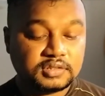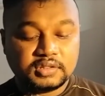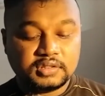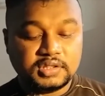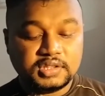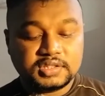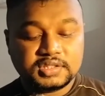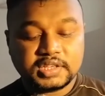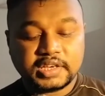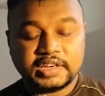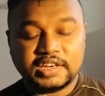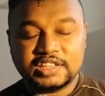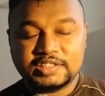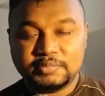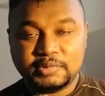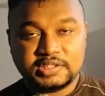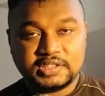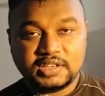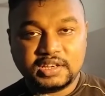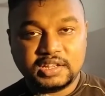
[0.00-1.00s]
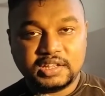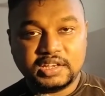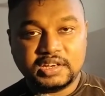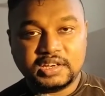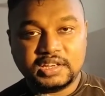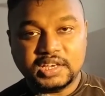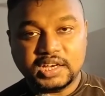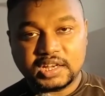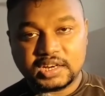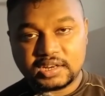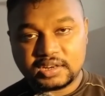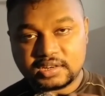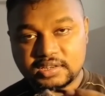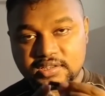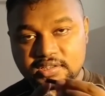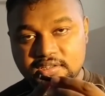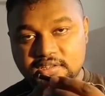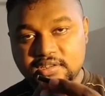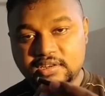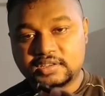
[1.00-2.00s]
This side is basically the
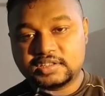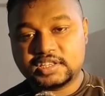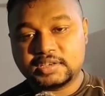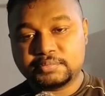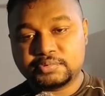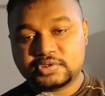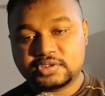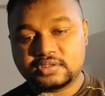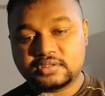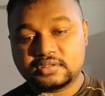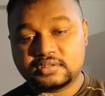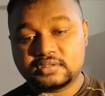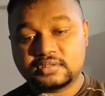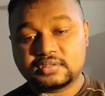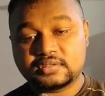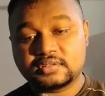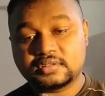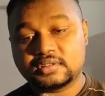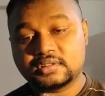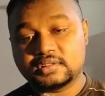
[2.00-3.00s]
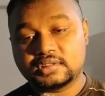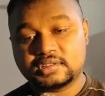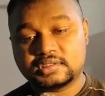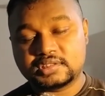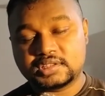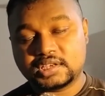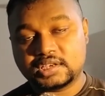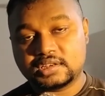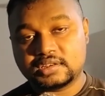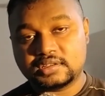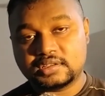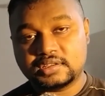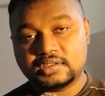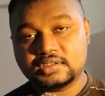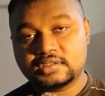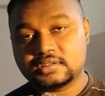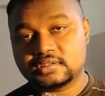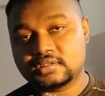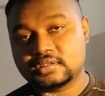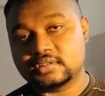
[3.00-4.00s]
TRRS reception, and this side
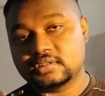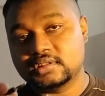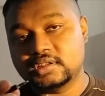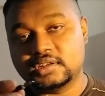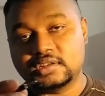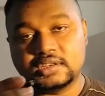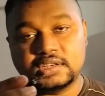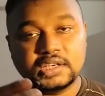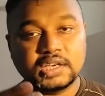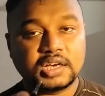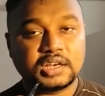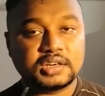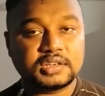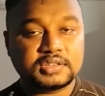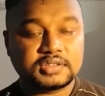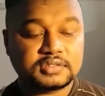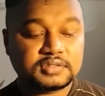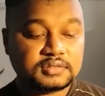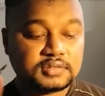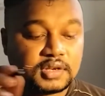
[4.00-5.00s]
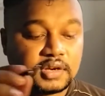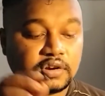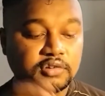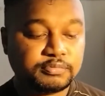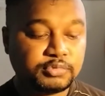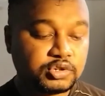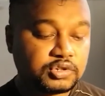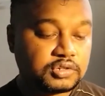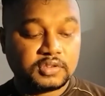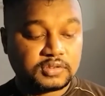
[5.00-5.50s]
is the TRS output.